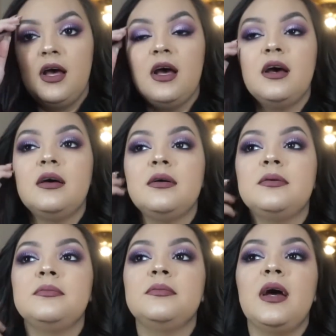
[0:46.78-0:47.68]

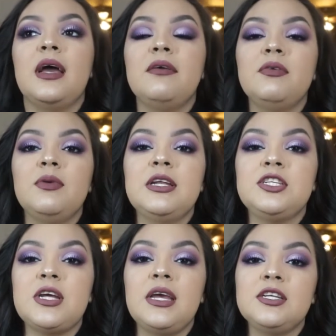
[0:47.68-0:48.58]
I haven't really
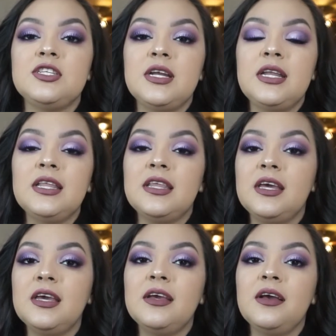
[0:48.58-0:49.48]
changed
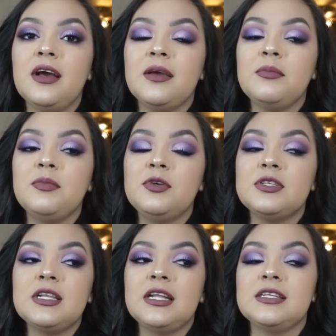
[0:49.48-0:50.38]
anything. I'm
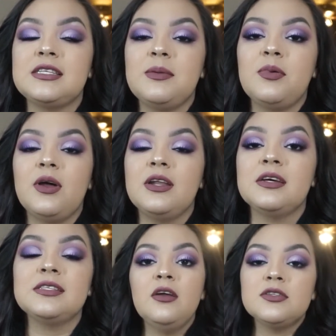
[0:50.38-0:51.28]
using like the same
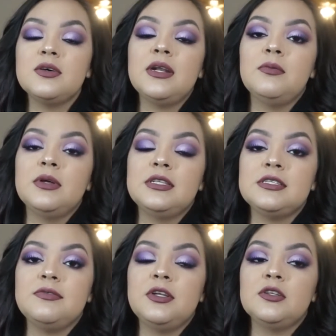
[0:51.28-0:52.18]
products, and also I didn't want
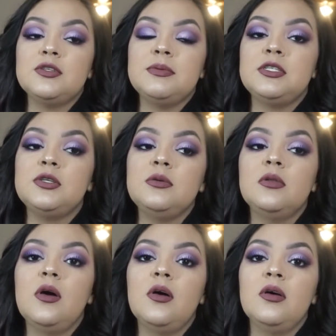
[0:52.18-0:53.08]
this video to be too
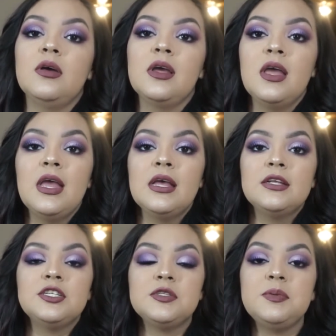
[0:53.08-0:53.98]
long
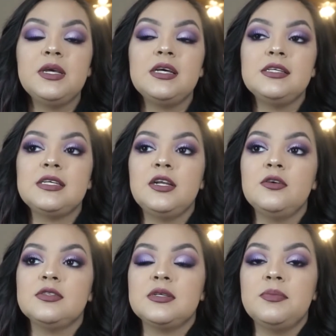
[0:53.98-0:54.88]
just because I
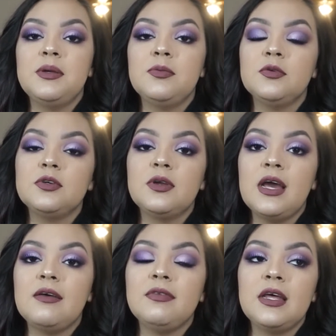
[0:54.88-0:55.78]
know some people don't
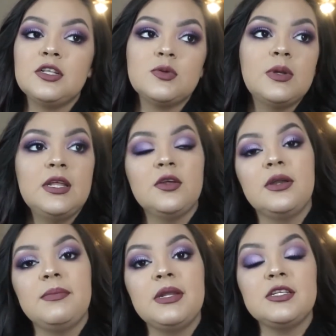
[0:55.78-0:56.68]
have like
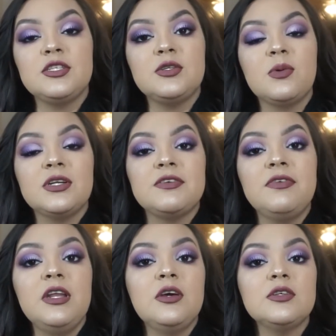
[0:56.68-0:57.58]
20-30 minutes to watch a
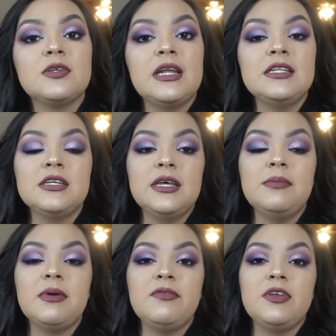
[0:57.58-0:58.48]
video, so I like to
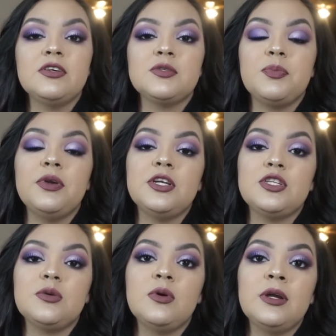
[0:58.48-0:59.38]
keep my videos pretty
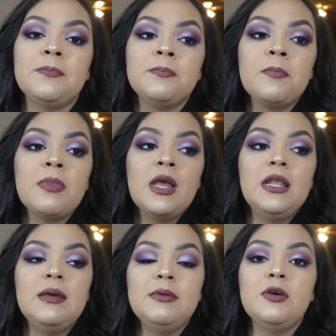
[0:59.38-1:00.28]
short.
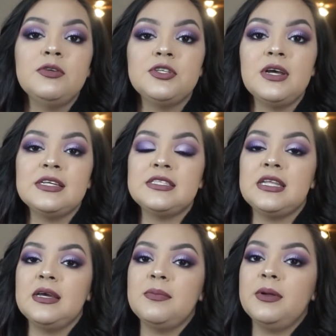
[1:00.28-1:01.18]
Let me know what you guys
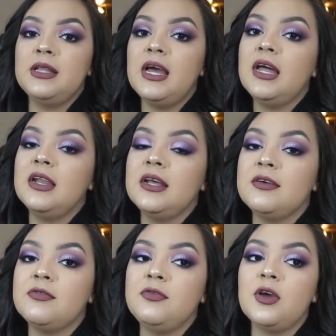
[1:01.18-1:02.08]
think about that,
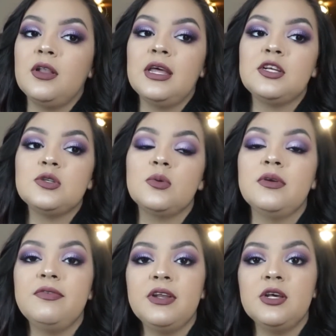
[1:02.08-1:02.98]
if y'all like
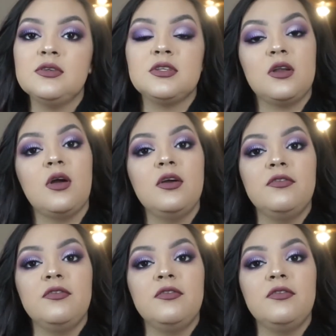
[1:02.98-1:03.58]
shorter videos or longer